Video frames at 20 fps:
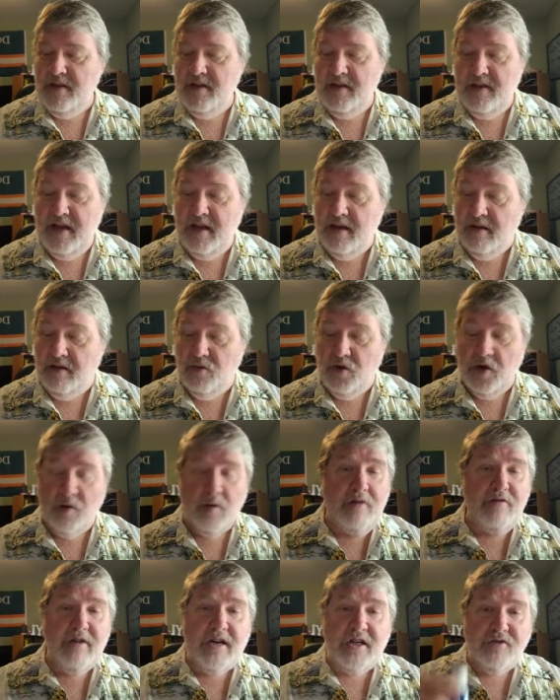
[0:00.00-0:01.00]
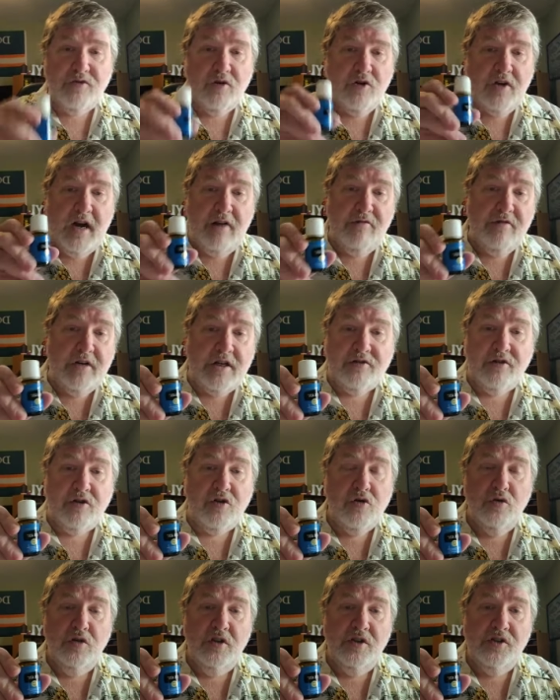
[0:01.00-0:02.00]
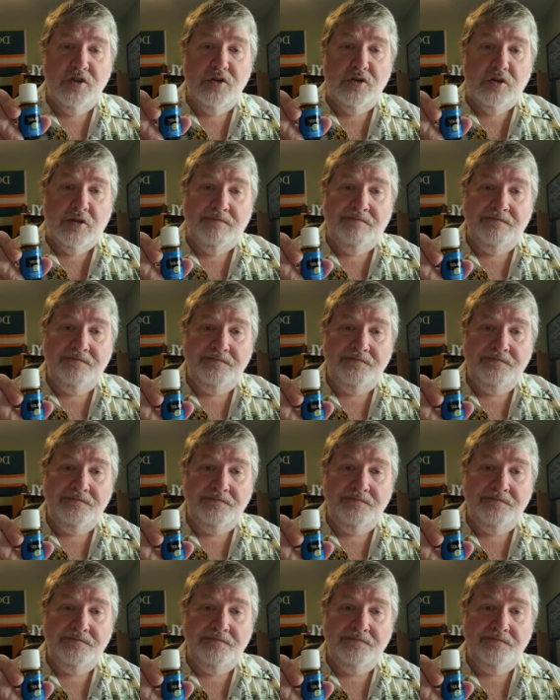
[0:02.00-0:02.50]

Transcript: Yeah, what do I reach for? I reach for Cool Azul.